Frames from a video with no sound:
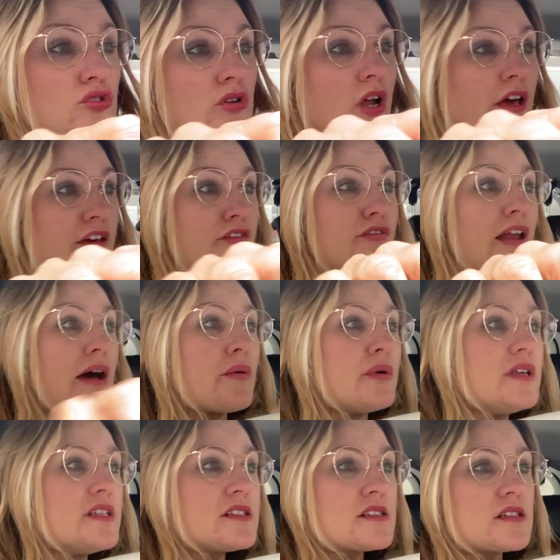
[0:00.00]
you like
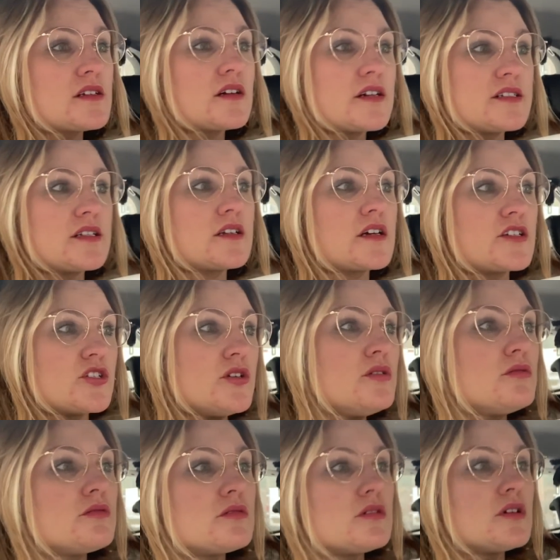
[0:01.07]
flowers? I said, I do.
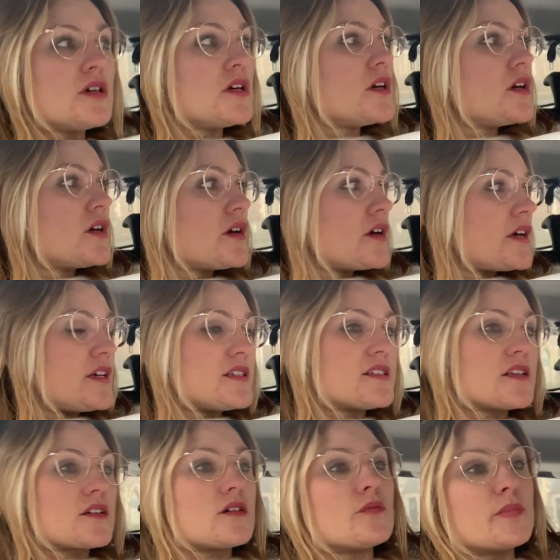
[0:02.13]
He
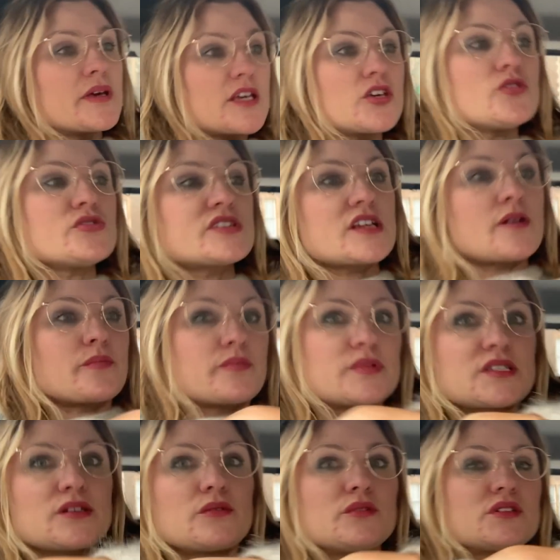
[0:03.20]
said, I'll pick you some.
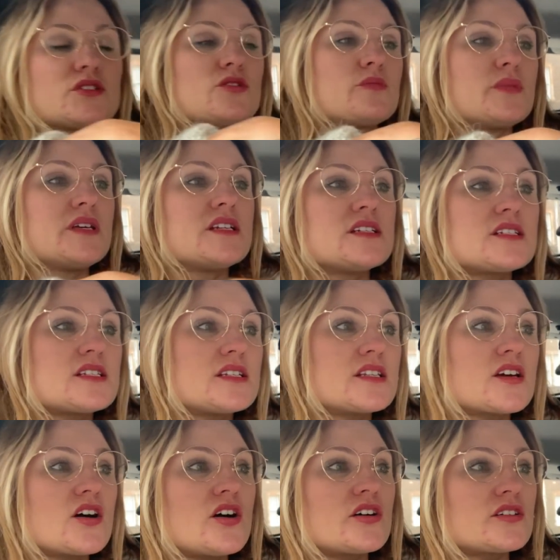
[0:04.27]
So he took me into
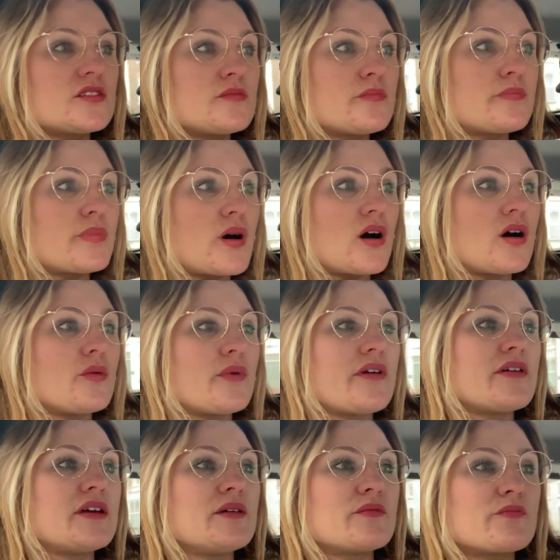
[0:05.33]
the garden part
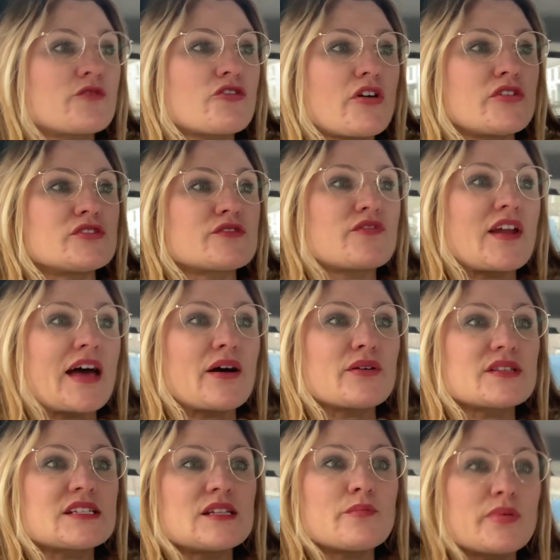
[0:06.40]
where he grows
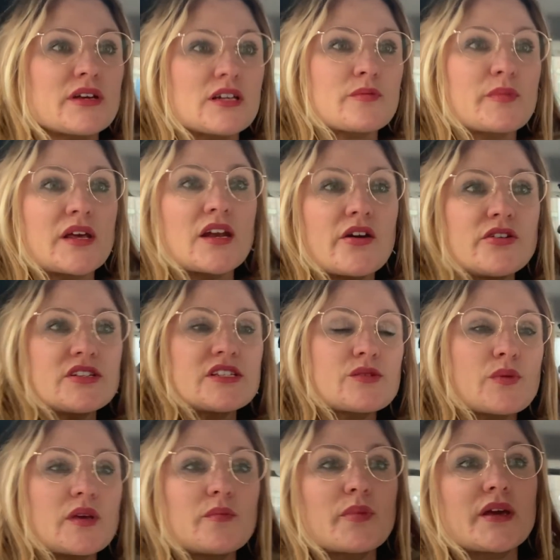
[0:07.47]
flowers and he picked me a load of
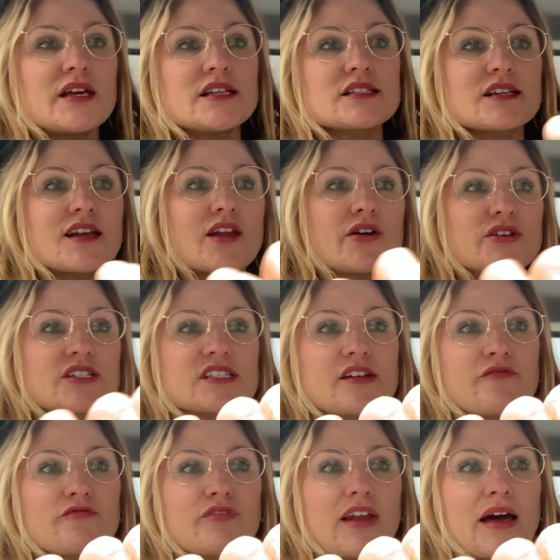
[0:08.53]
sweet peas and a load of
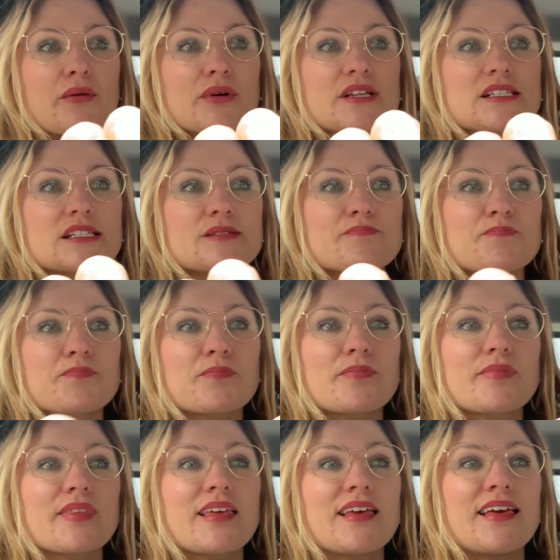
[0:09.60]
sunflowers.
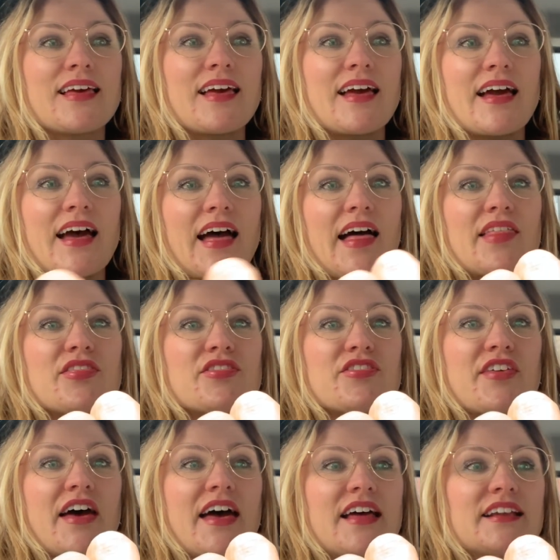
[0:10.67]
And
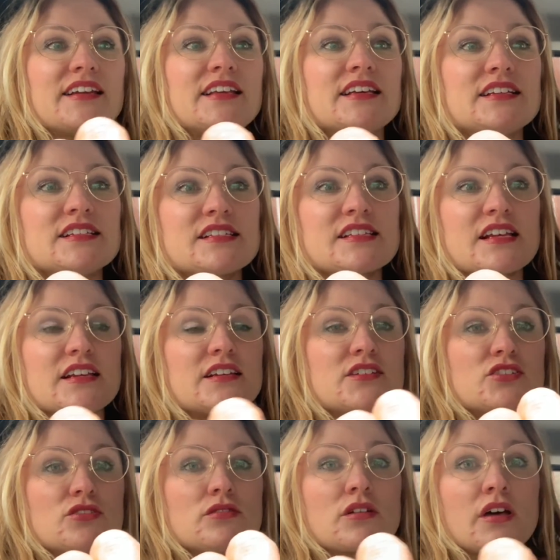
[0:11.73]
then he said,
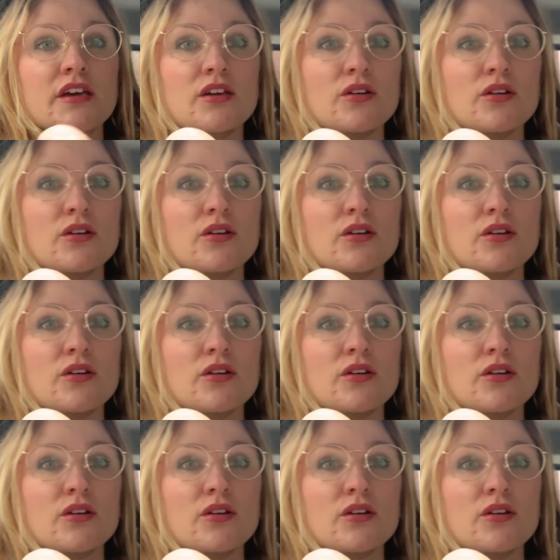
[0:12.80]
do you like